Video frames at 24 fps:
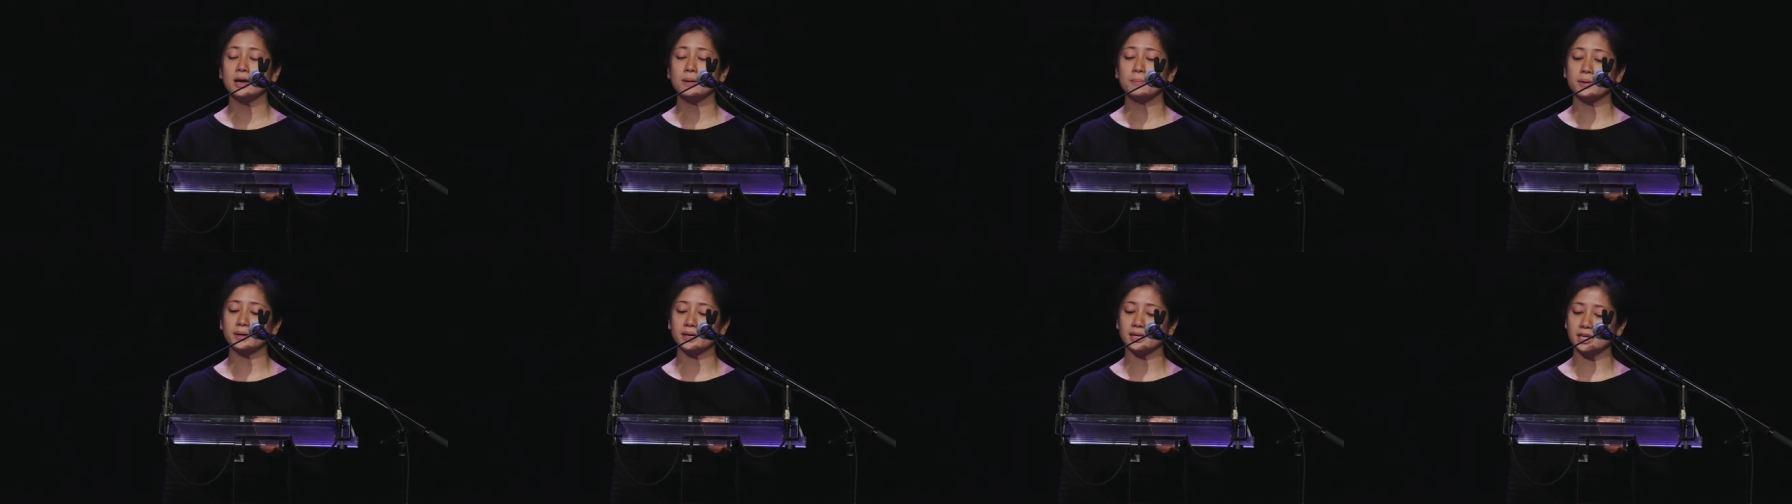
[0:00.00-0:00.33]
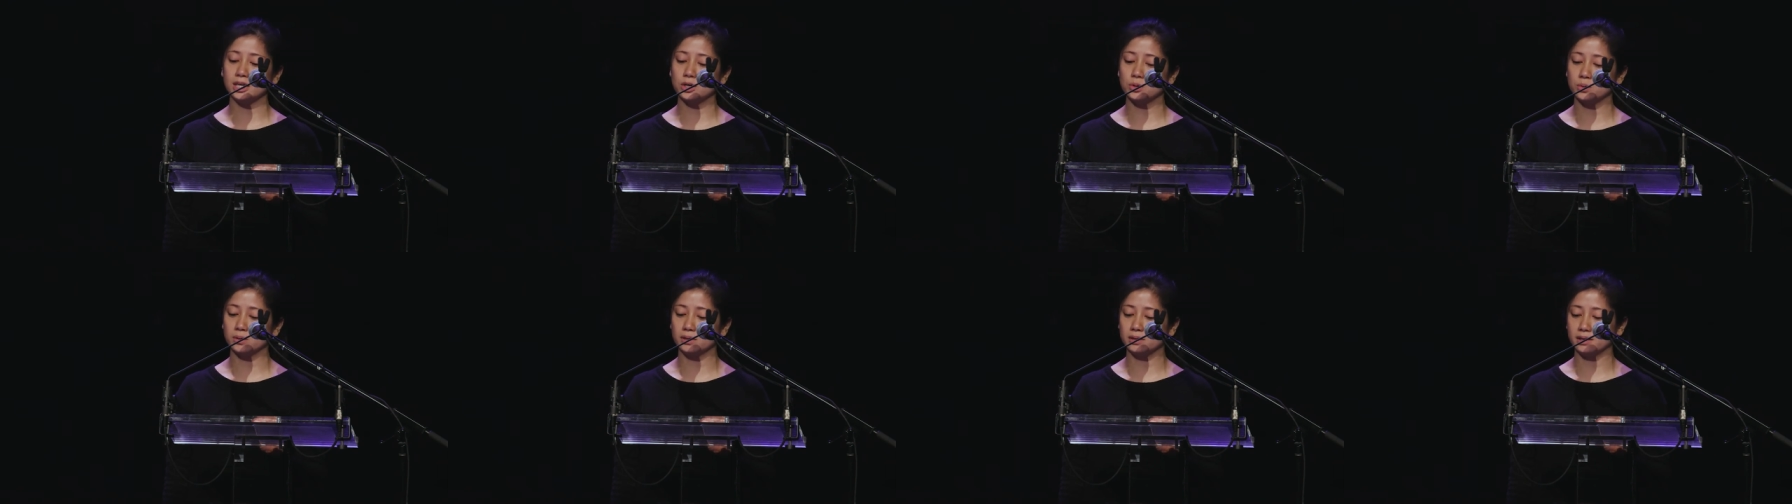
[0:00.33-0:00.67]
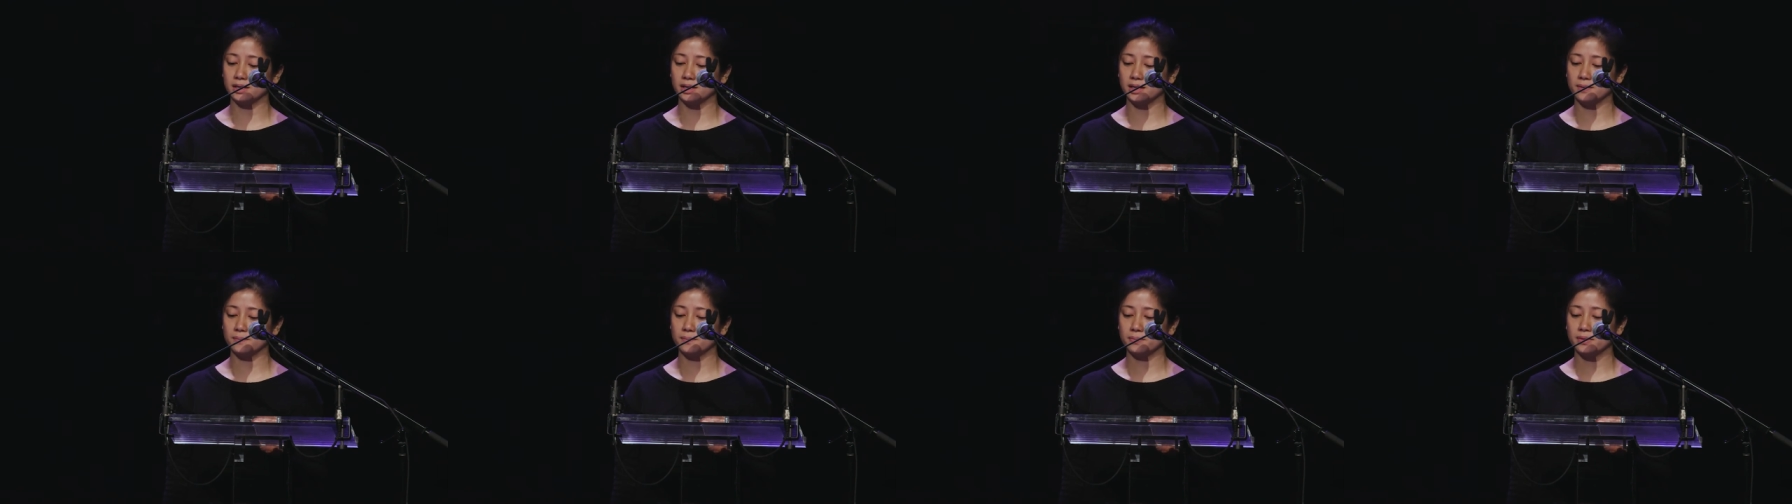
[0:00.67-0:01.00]
But
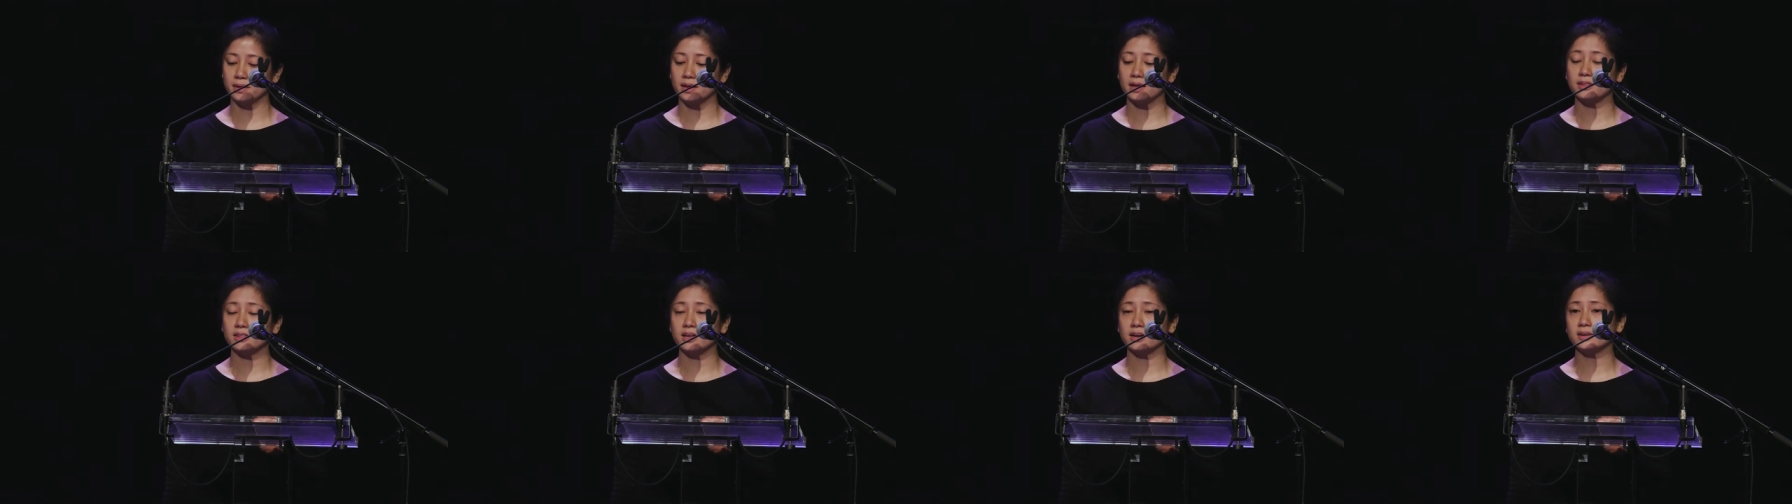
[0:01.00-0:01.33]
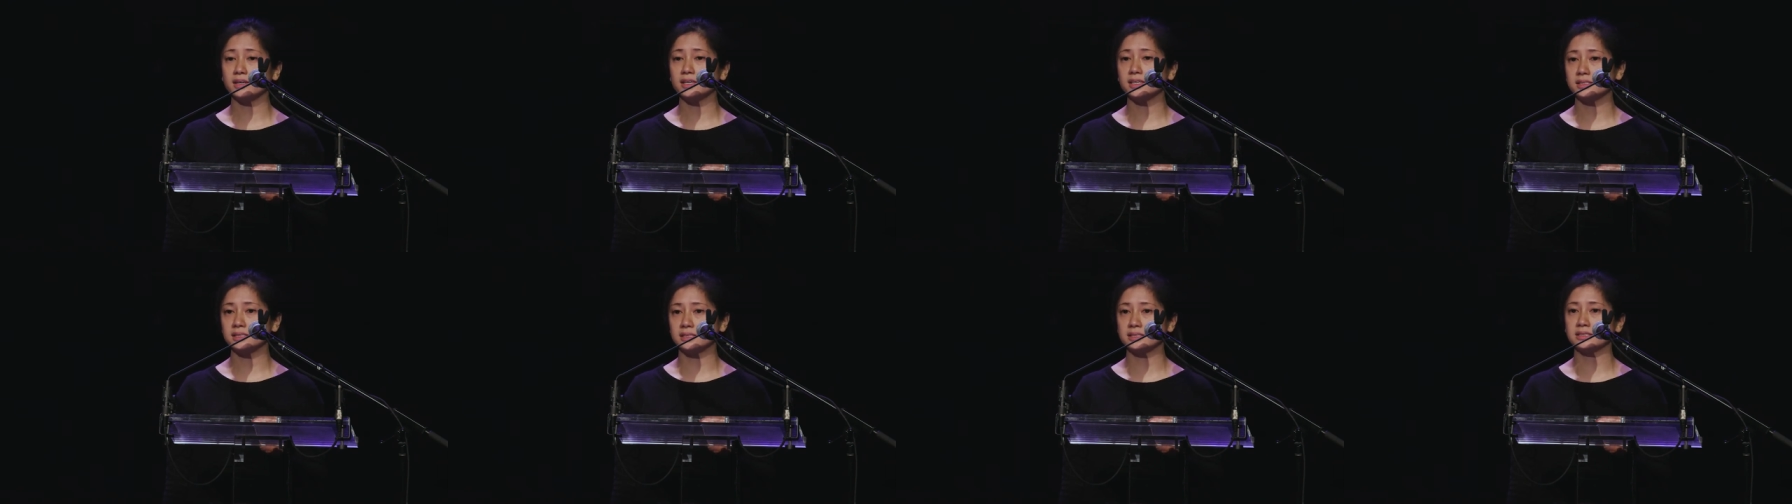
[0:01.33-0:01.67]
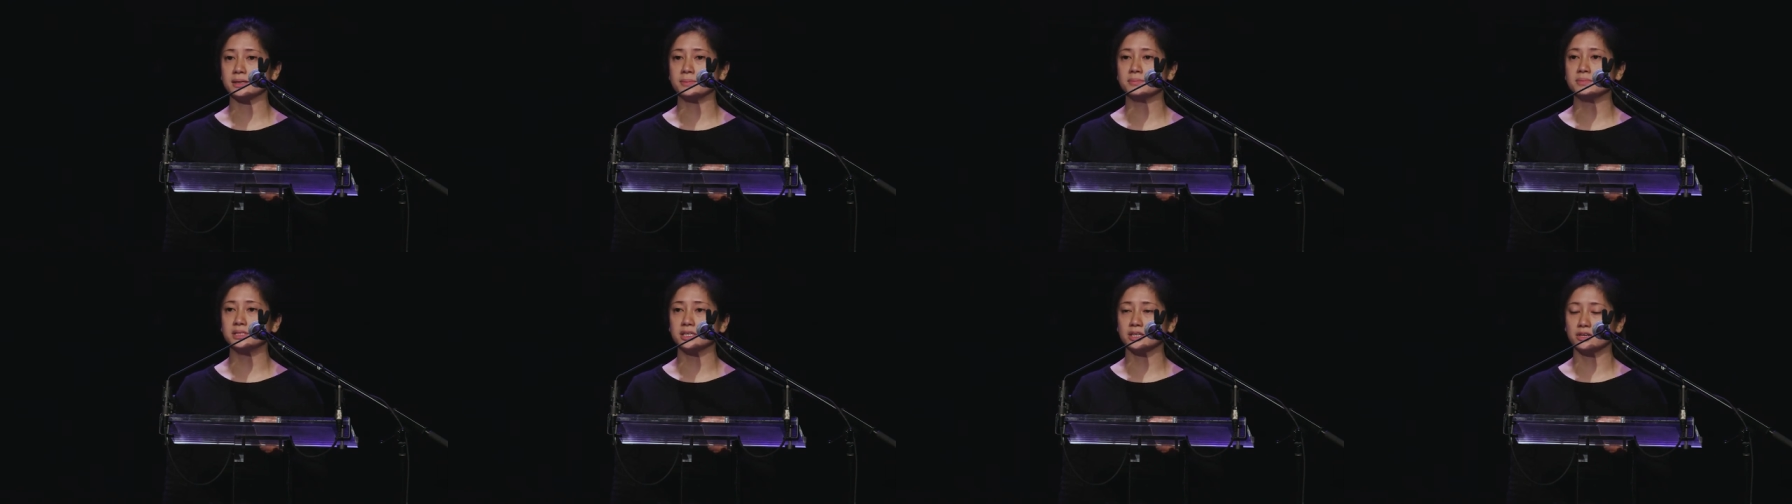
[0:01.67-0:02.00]
equally, there is
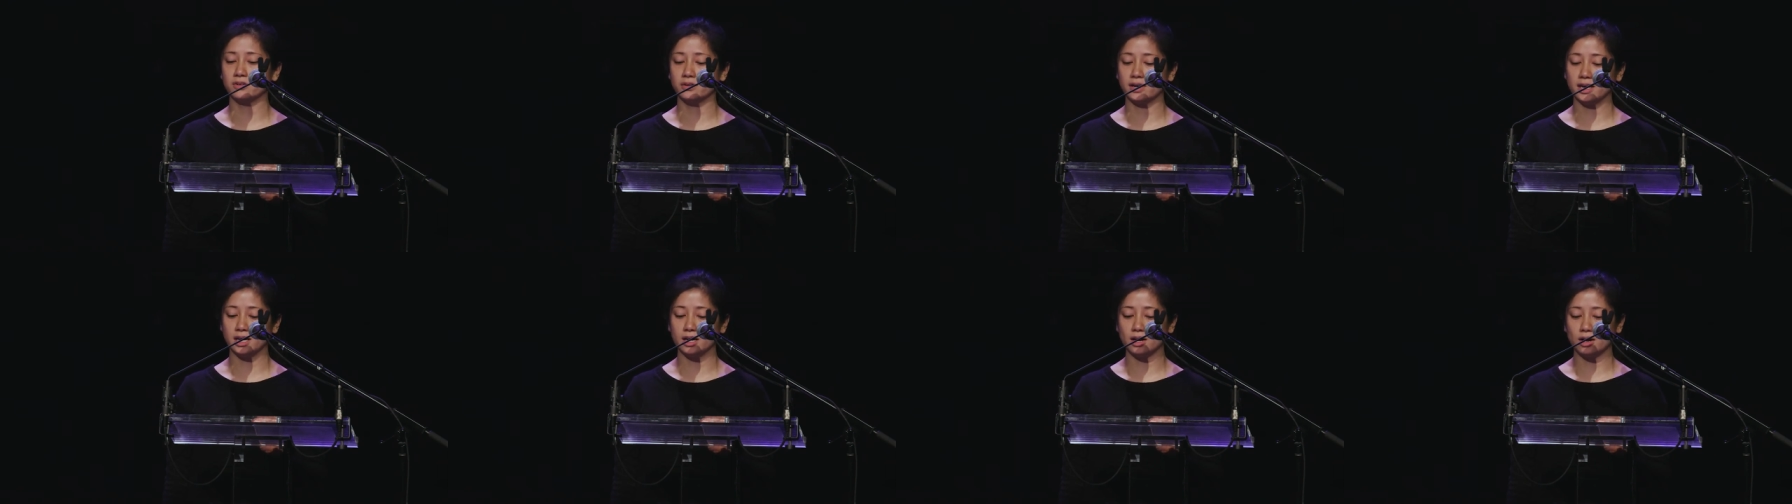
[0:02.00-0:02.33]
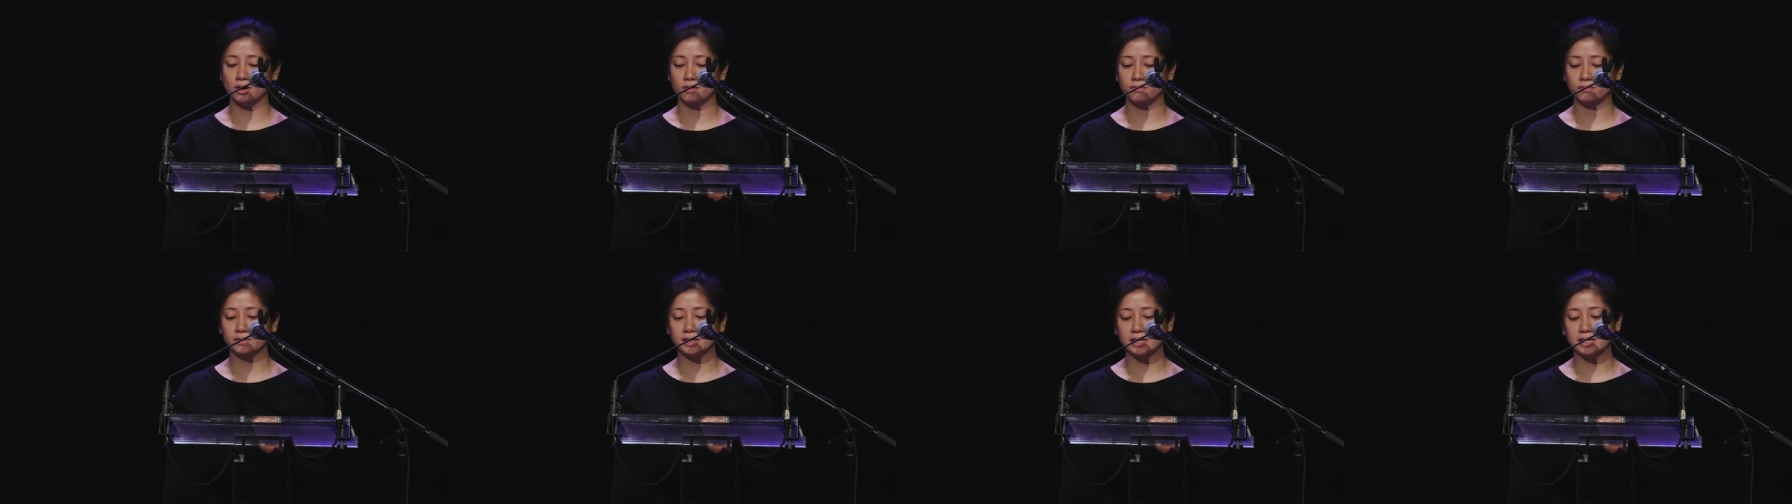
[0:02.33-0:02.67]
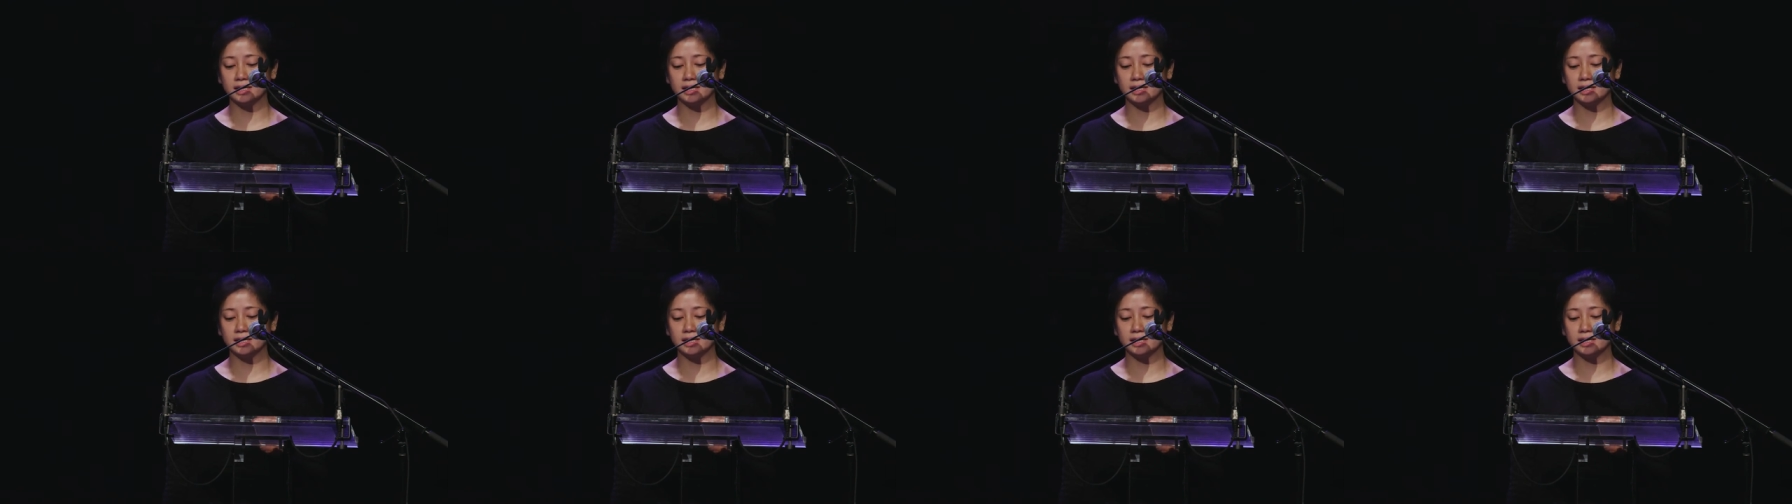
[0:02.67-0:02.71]
some degree of